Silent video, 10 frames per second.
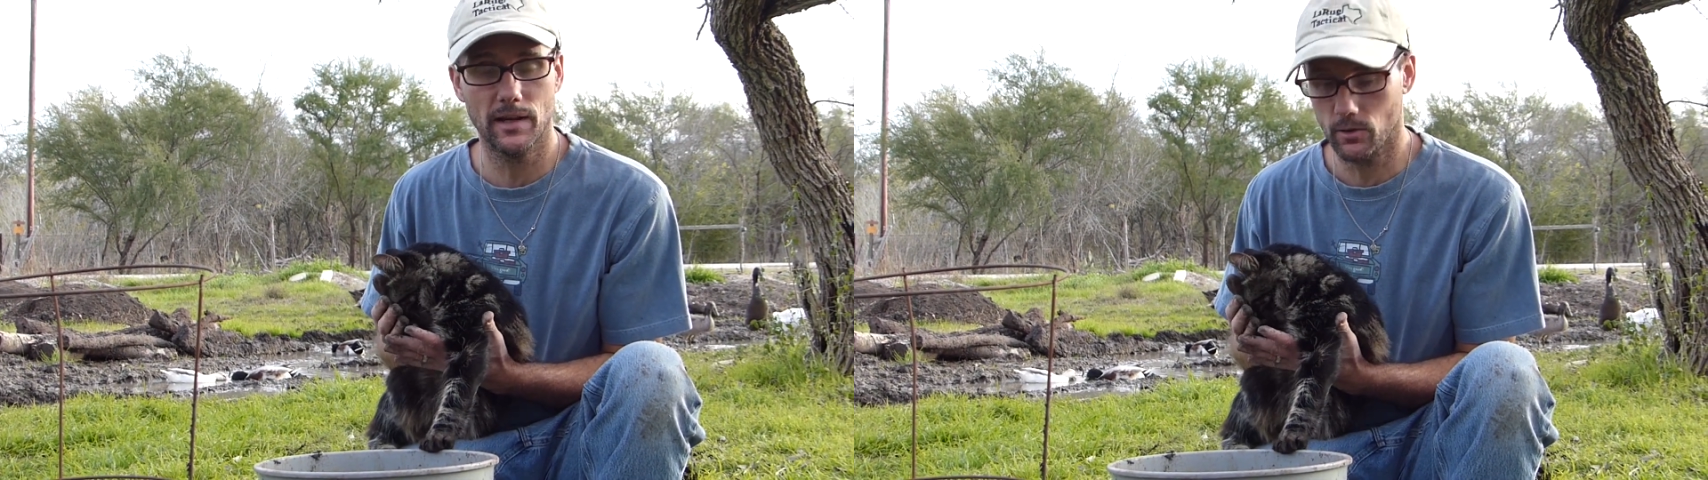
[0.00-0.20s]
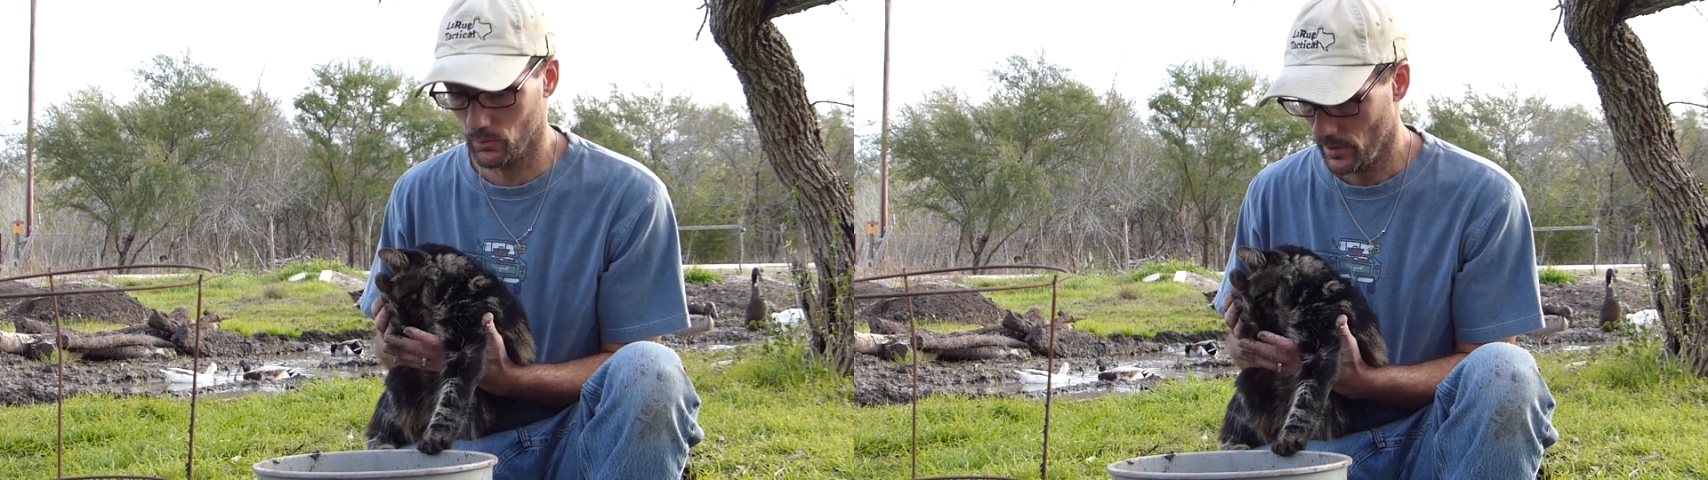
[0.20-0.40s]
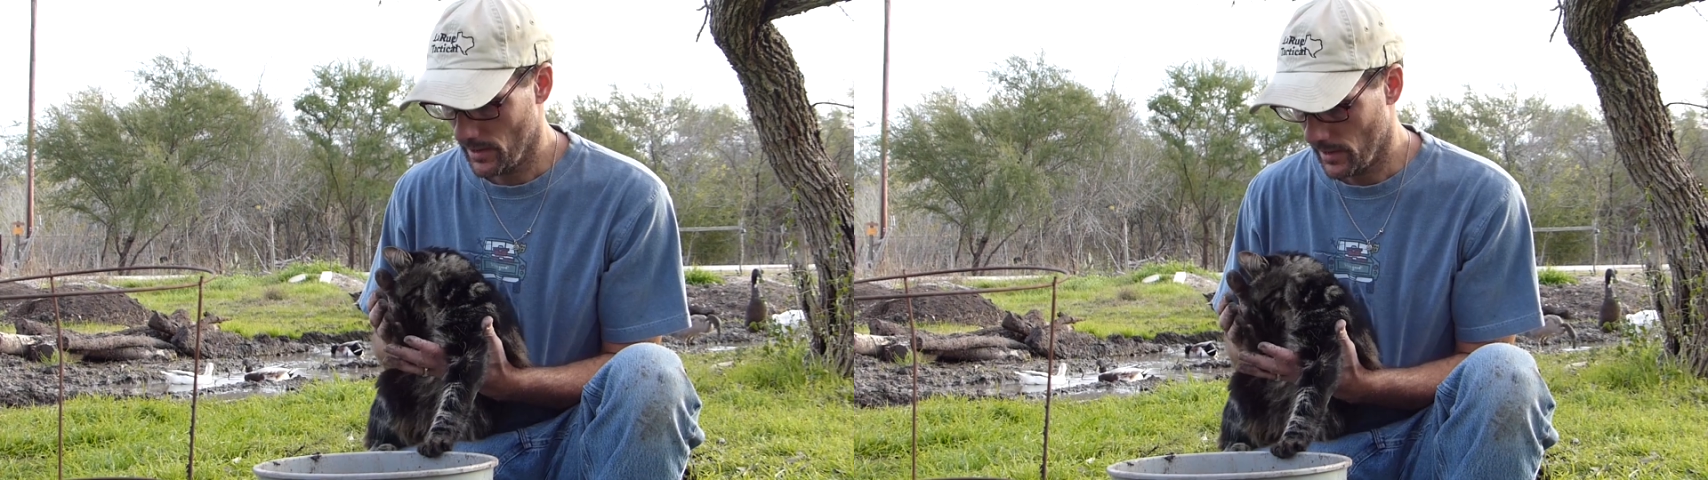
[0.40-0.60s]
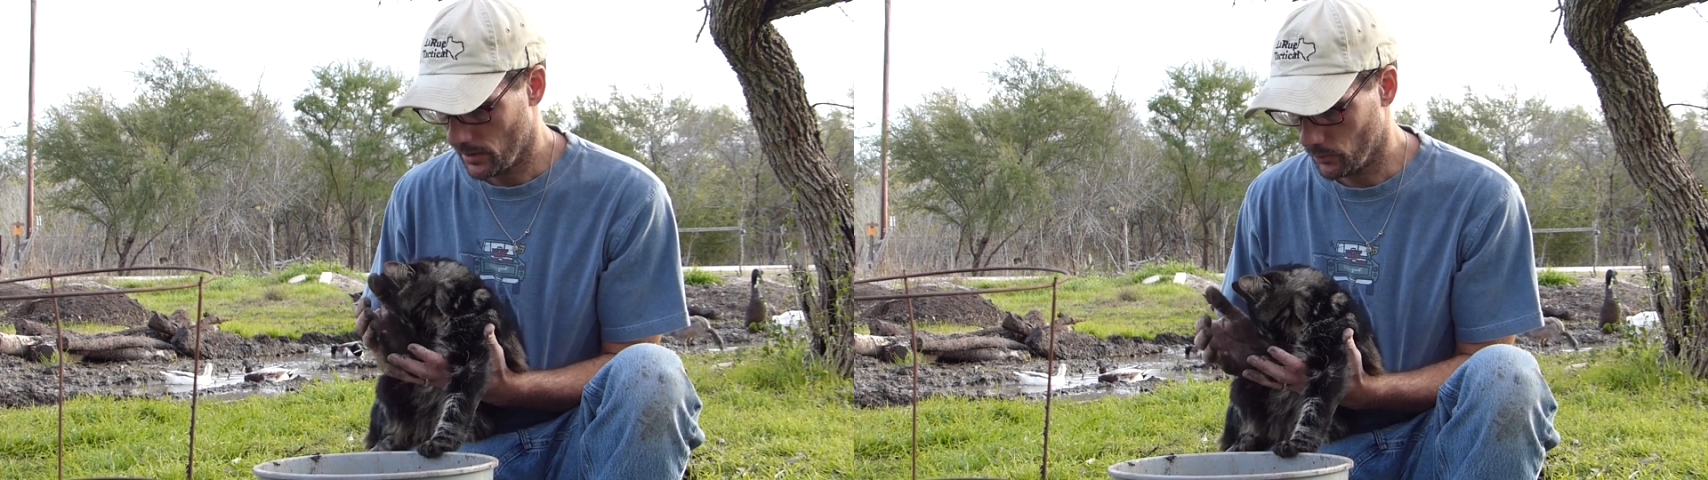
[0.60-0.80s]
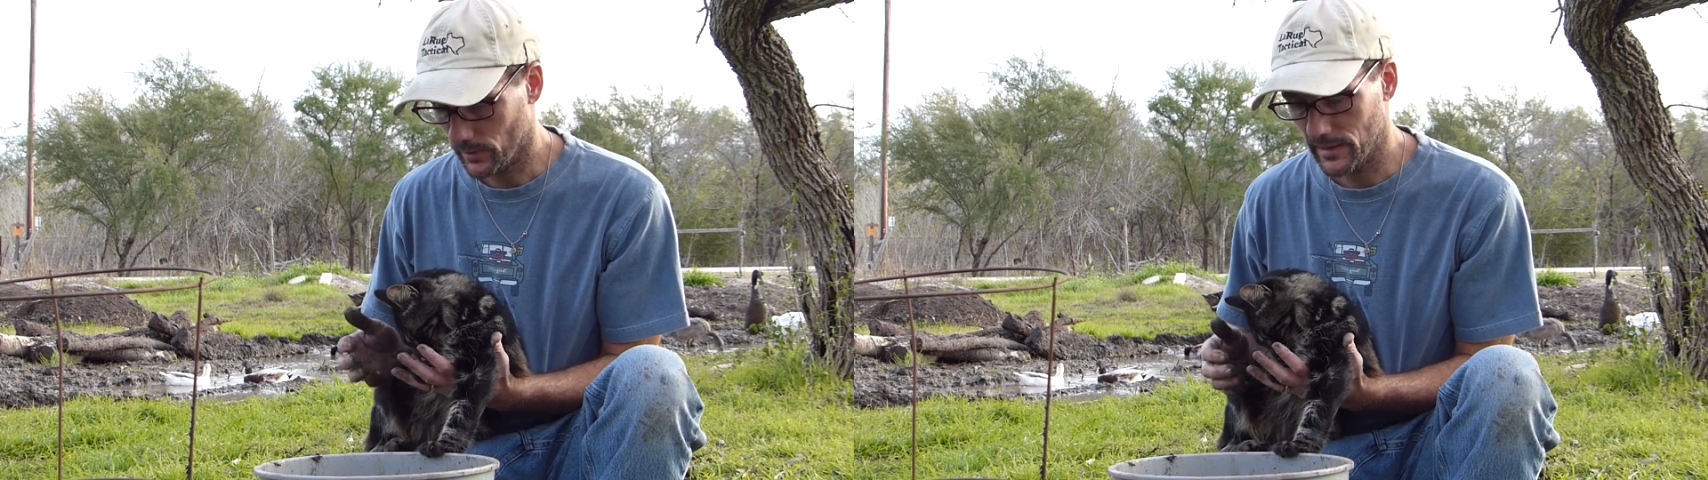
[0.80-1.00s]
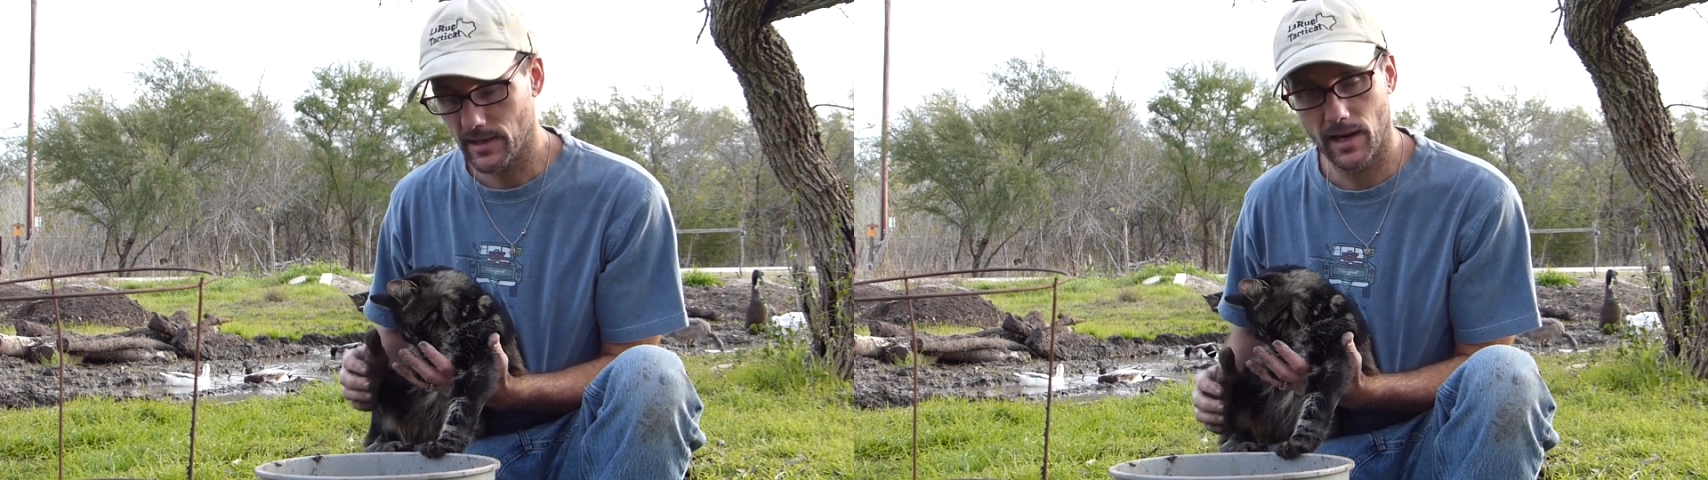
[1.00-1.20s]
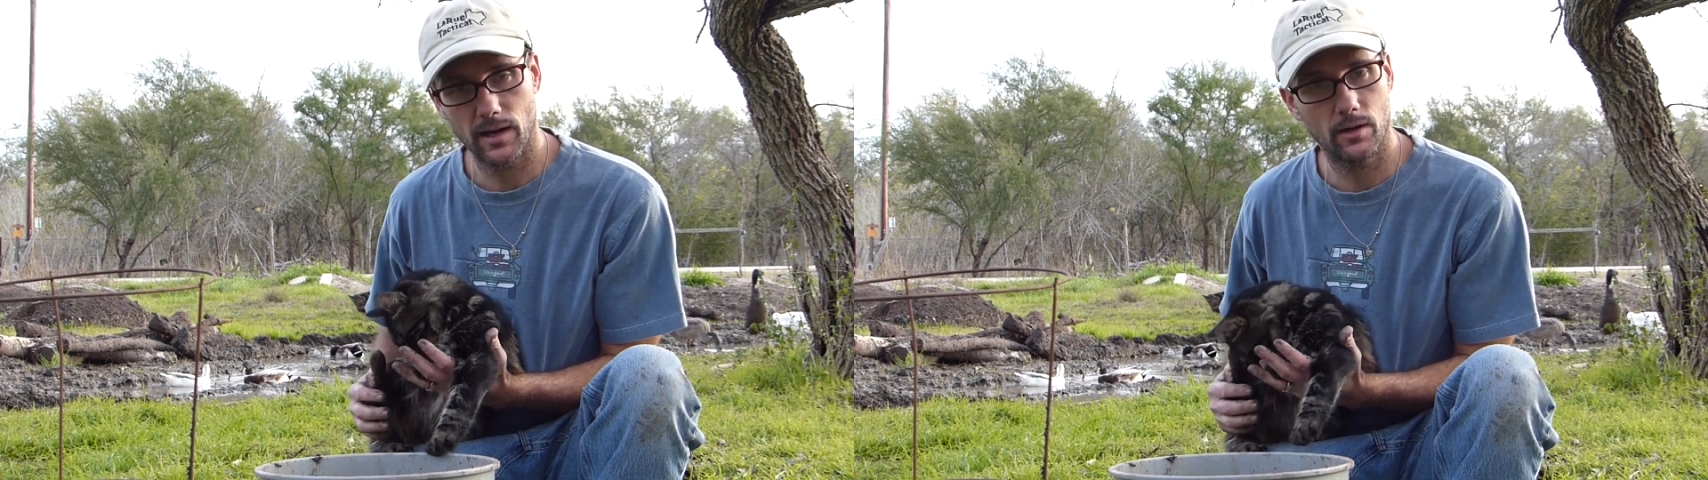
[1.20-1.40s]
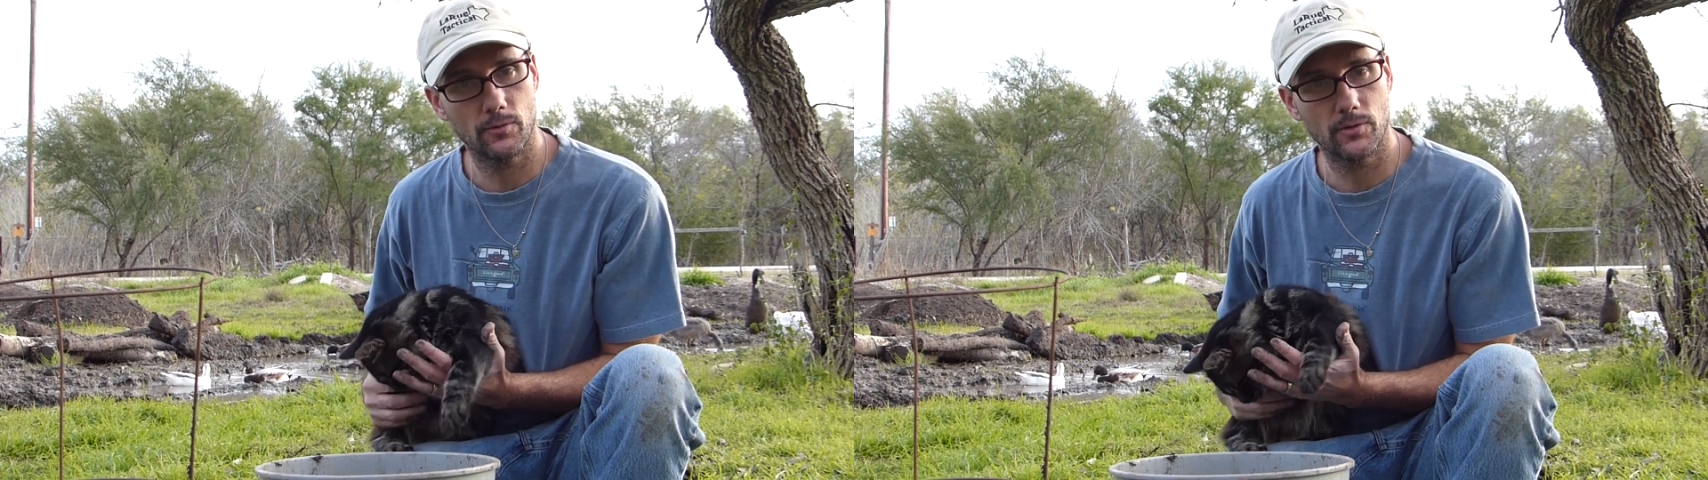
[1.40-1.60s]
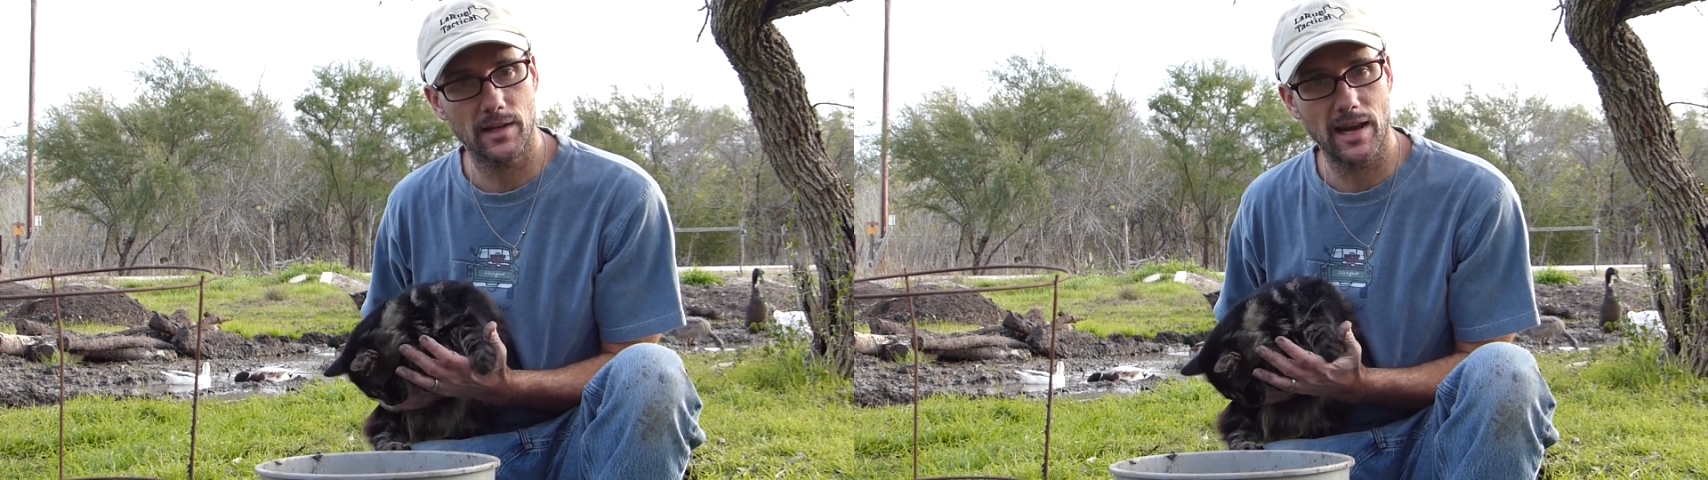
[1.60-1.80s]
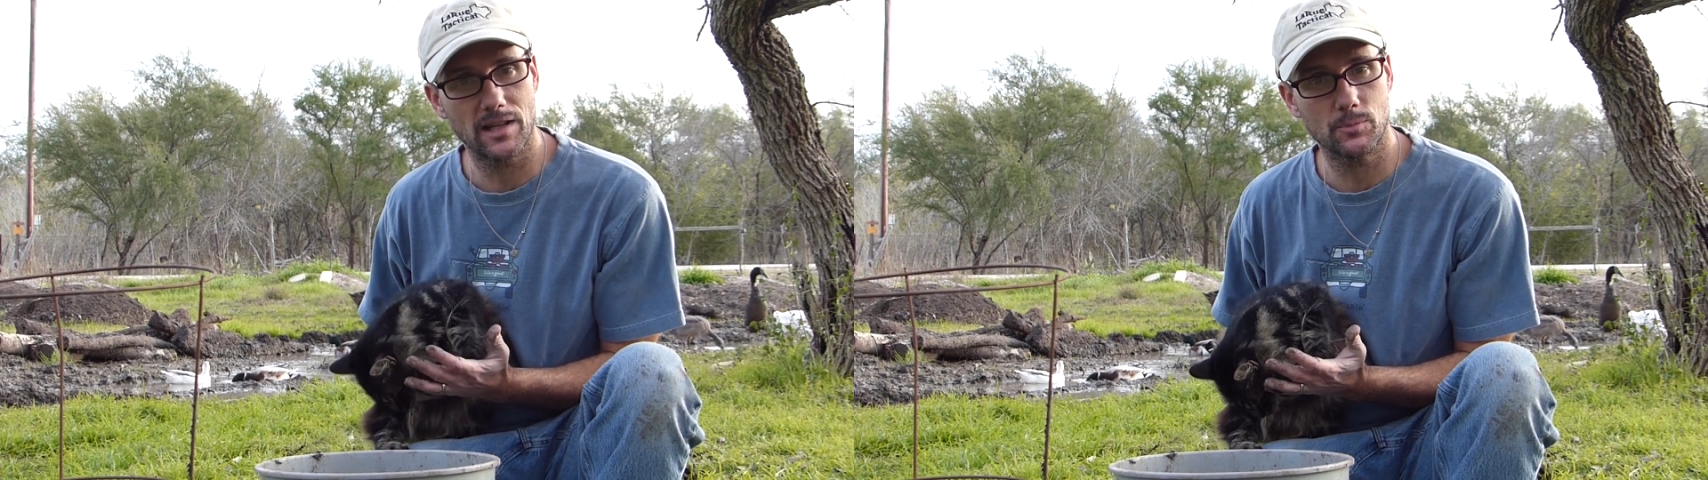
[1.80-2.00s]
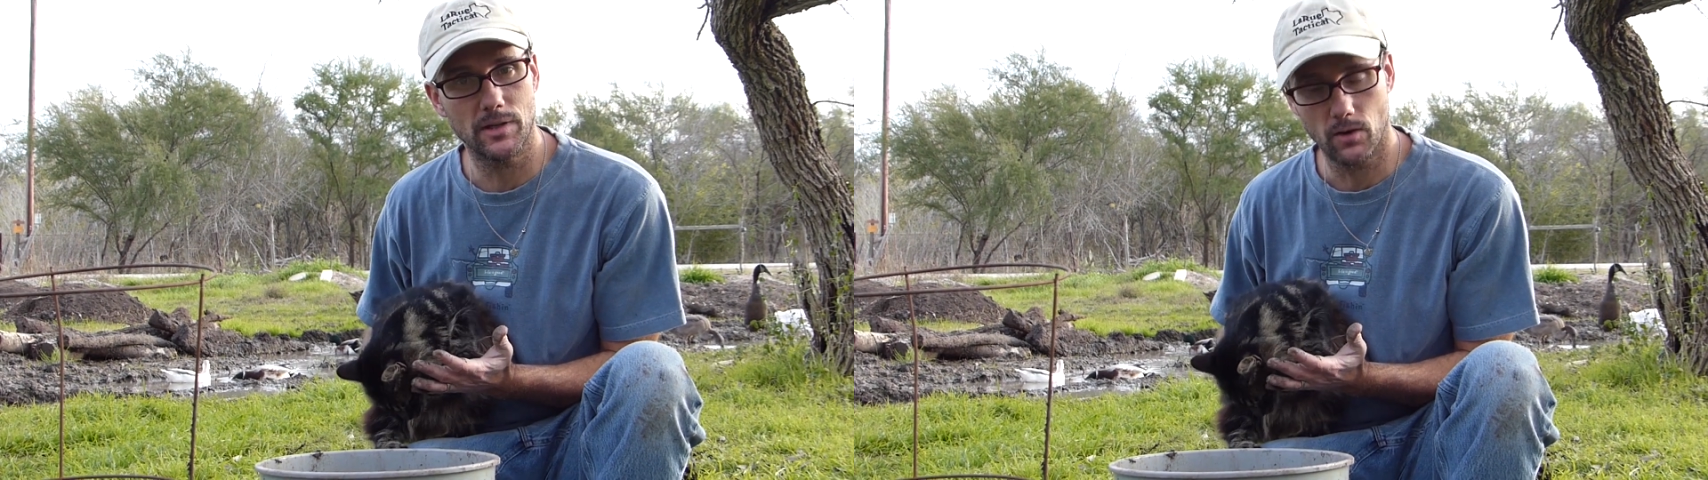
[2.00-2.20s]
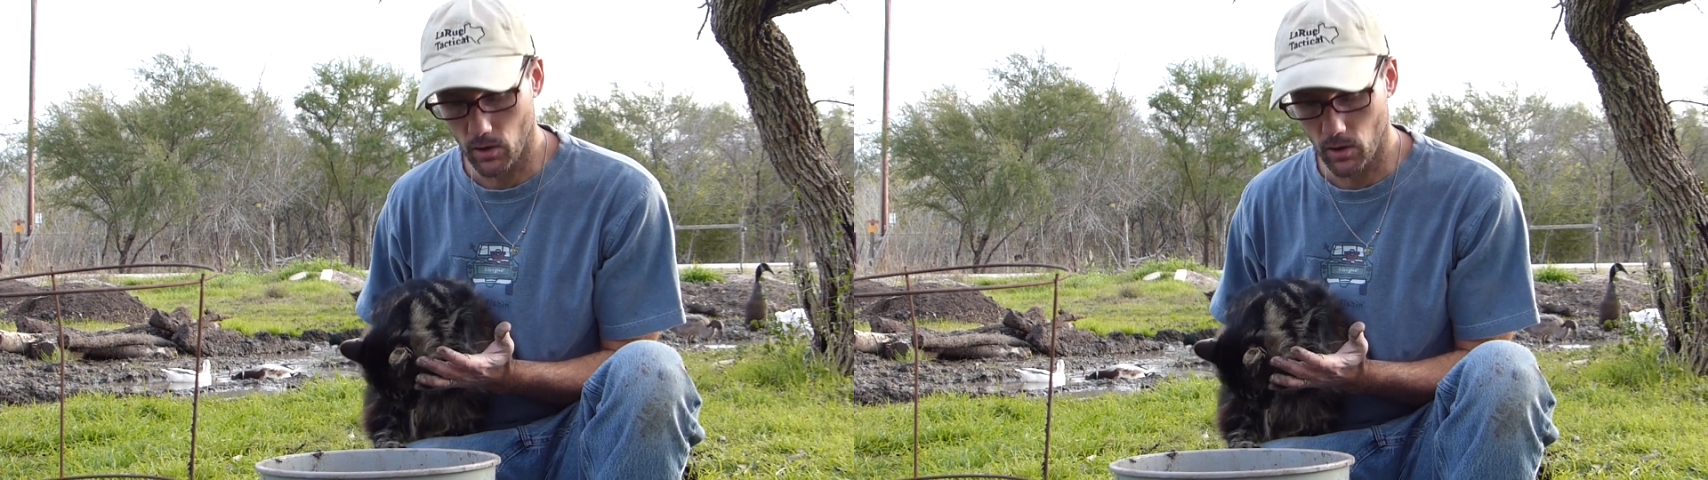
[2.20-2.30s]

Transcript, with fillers: I don't really care for cats being